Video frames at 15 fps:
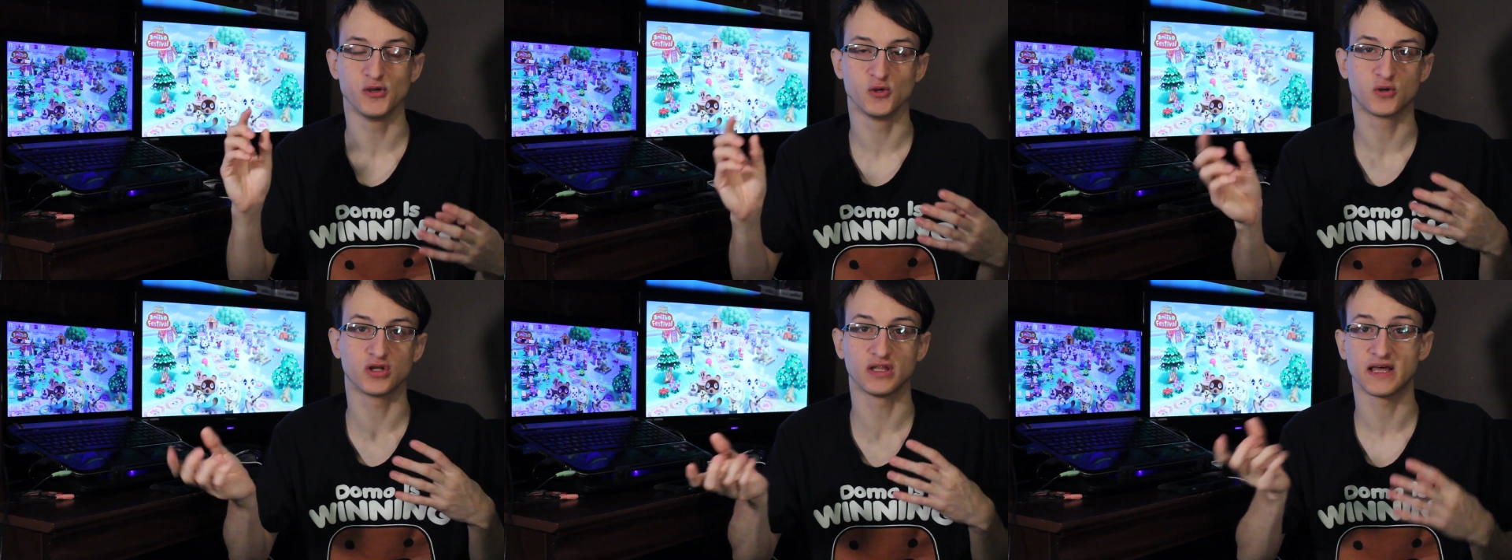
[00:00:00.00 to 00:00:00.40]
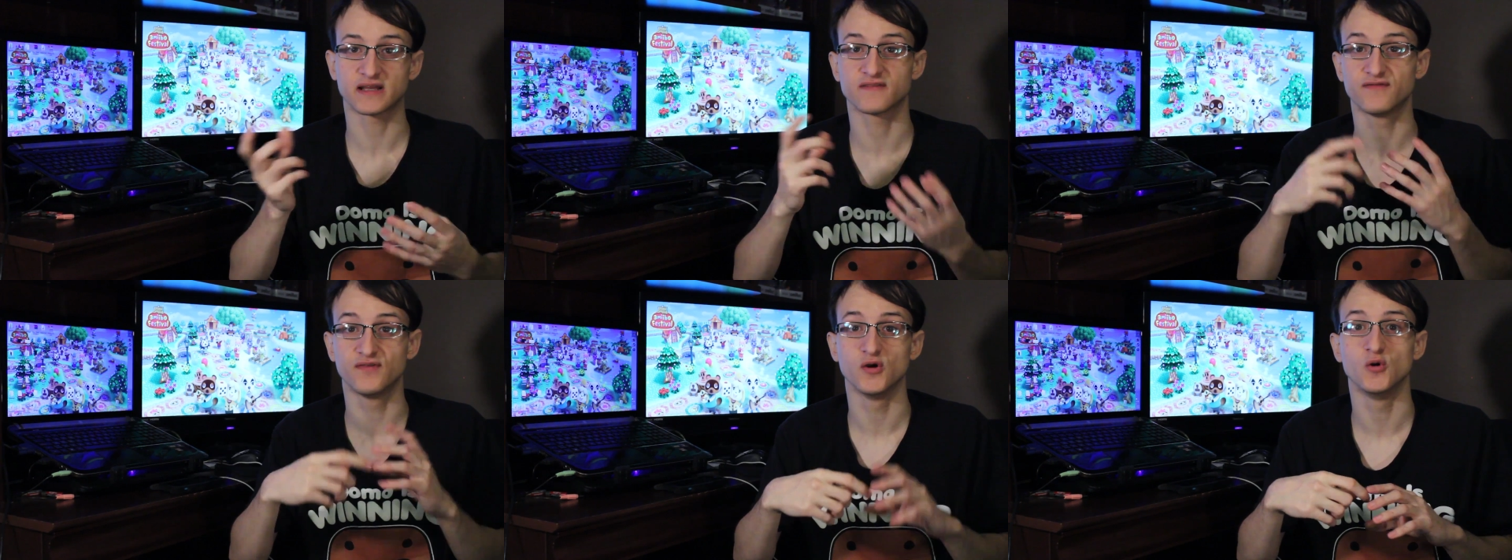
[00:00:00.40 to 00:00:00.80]
you
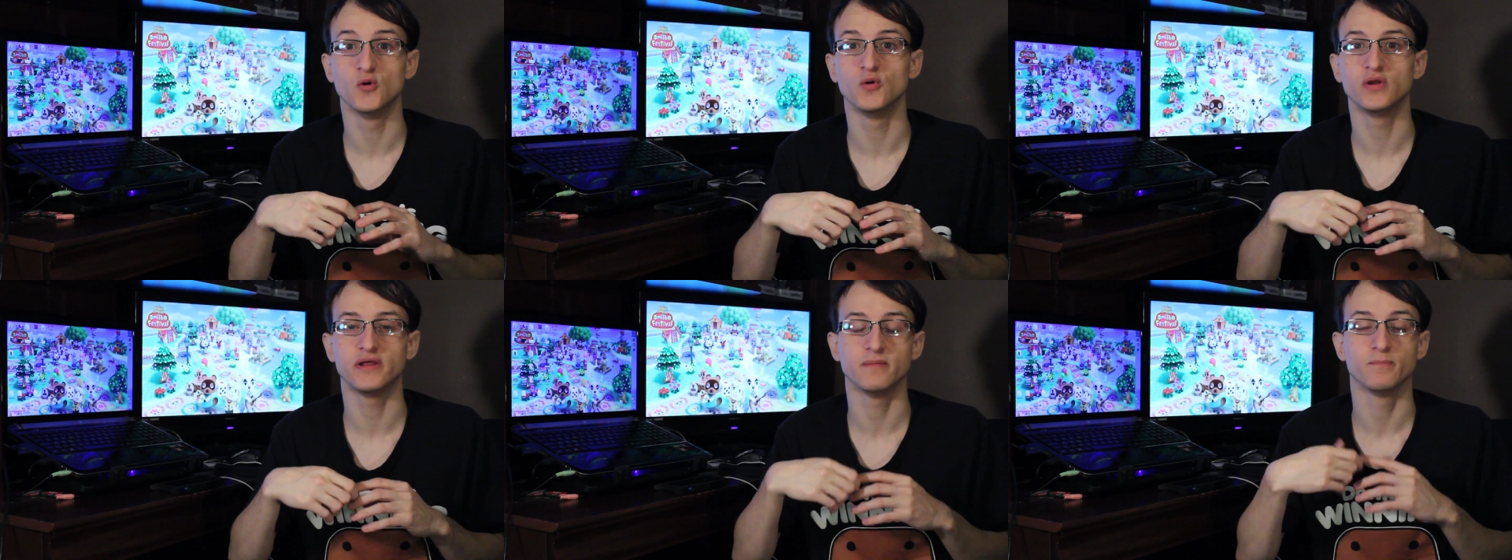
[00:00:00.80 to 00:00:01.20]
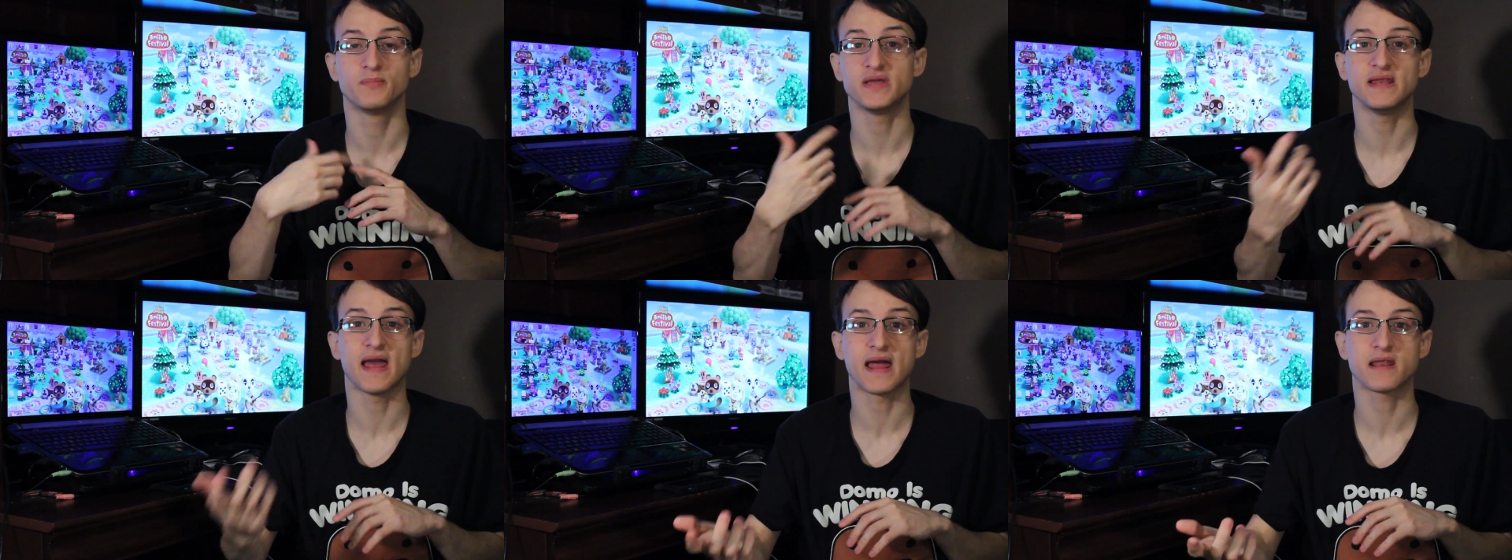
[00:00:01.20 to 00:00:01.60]
collect food and
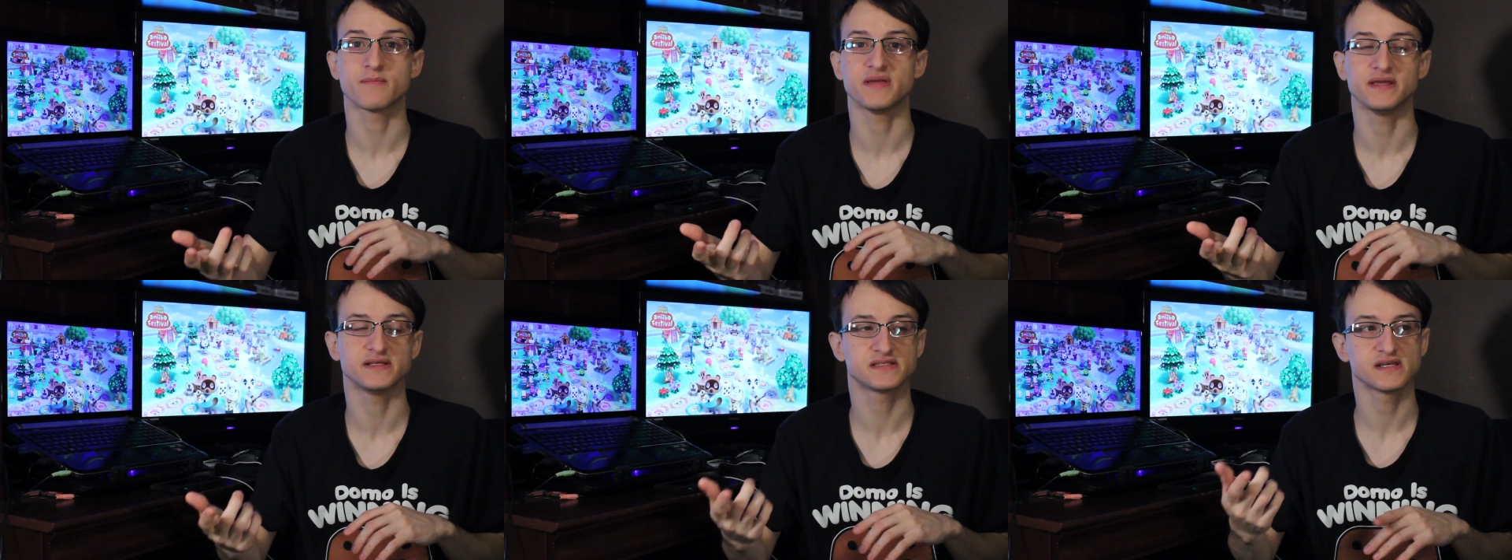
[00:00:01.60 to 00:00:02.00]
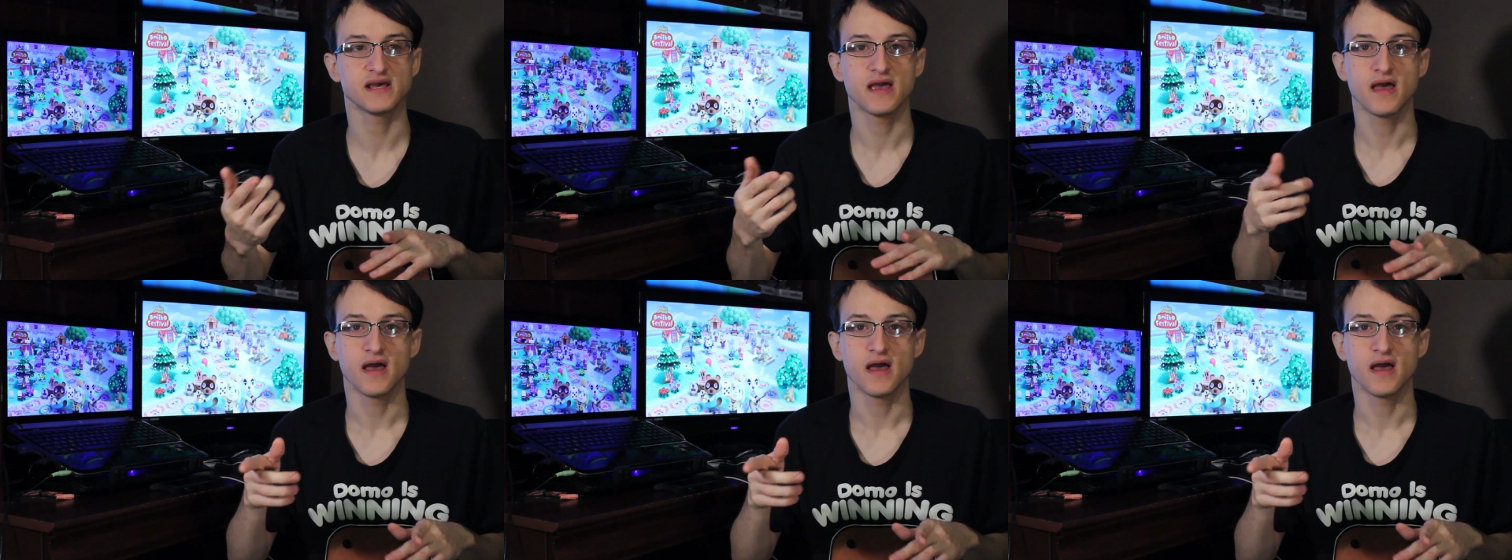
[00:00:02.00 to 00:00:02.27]
beat enemies.